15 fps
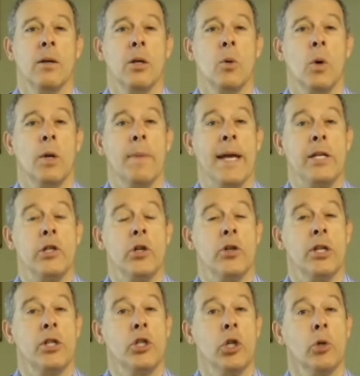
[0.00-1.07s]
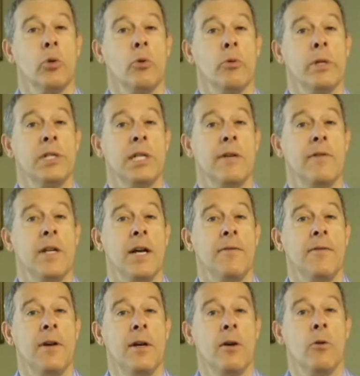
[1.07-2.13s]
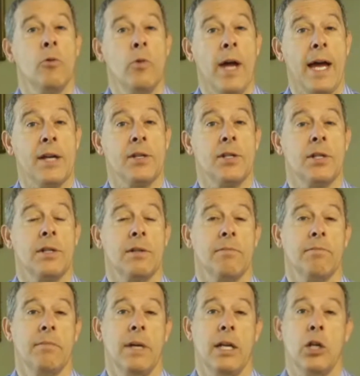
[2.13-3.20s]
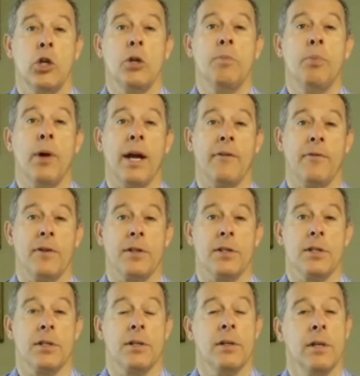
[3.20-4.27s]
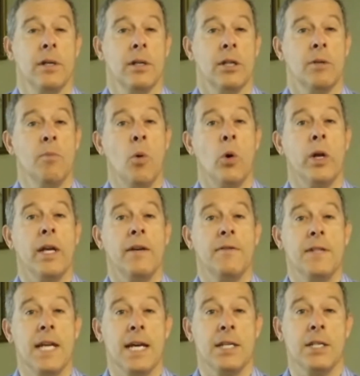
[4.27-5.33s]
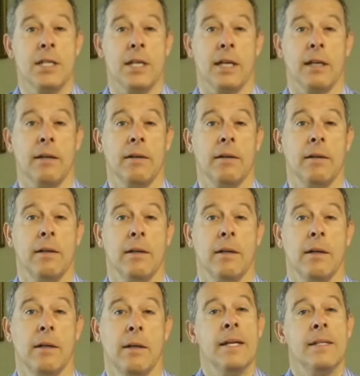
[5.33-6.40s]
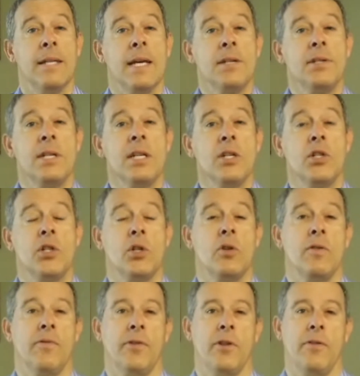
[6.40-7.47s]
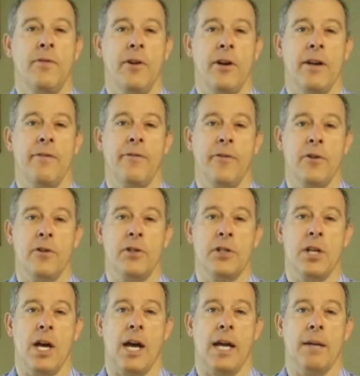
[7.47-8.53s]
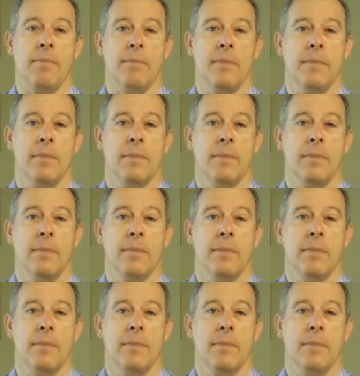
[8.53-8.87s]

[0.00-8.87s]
You want to make sure that children receive enough rest and a good breakfast the morning of testing. Testing a student for the very first time